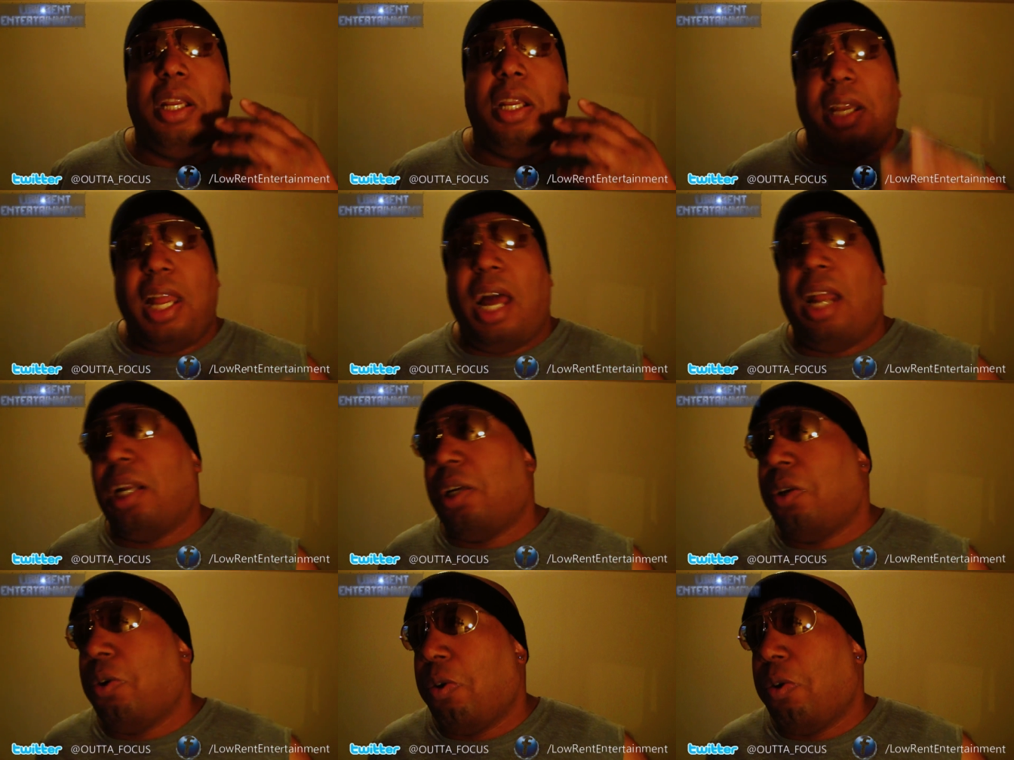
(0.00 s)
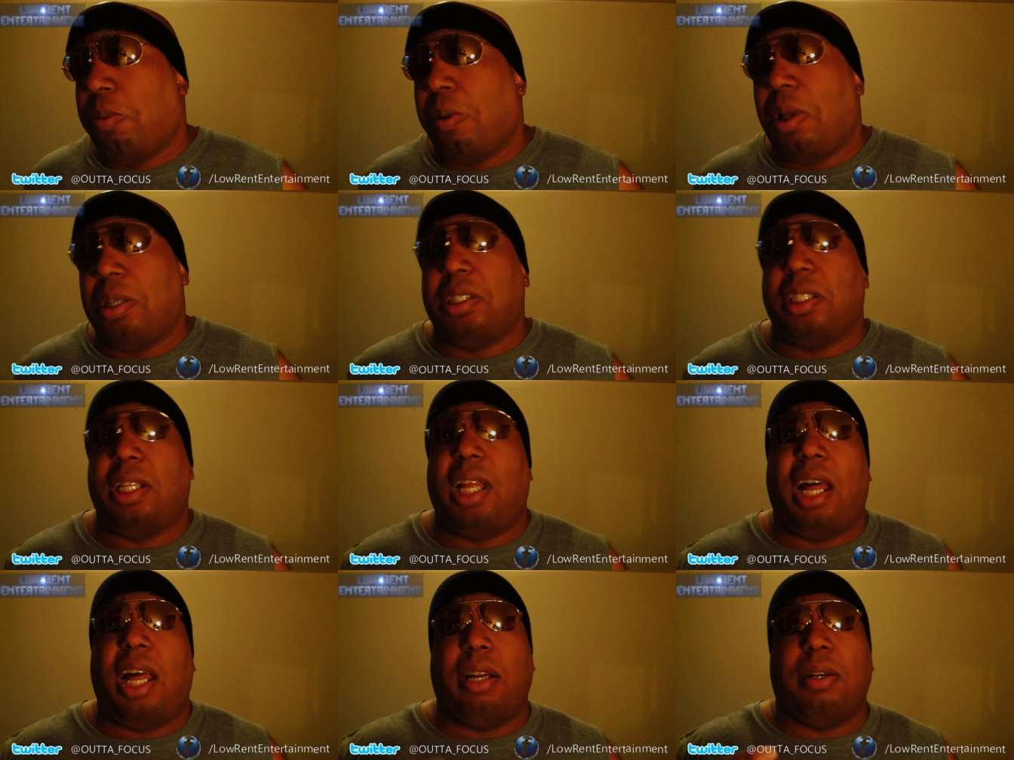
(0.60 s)
Now the Google Plus
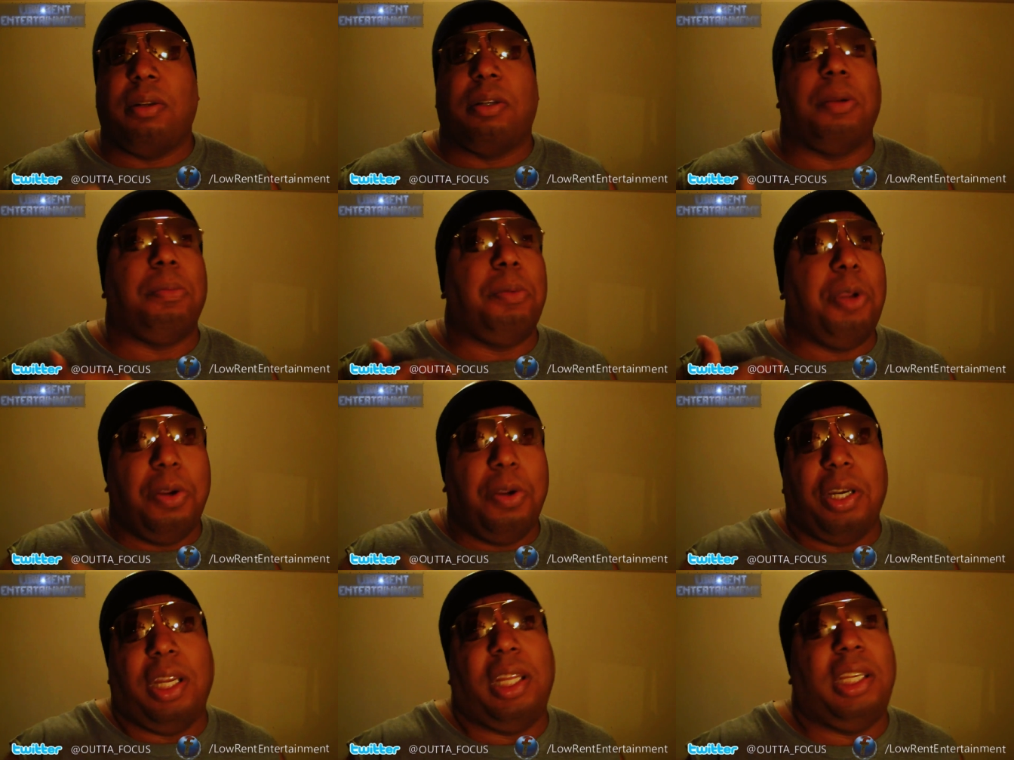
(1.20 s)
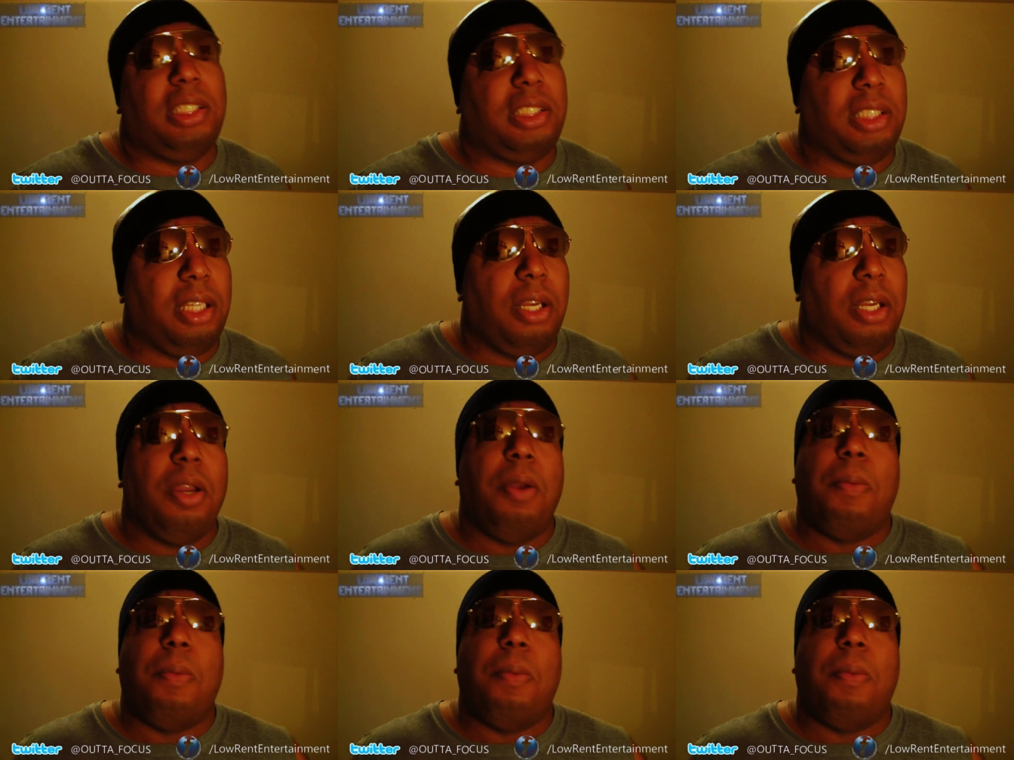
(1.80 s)
allowing communities.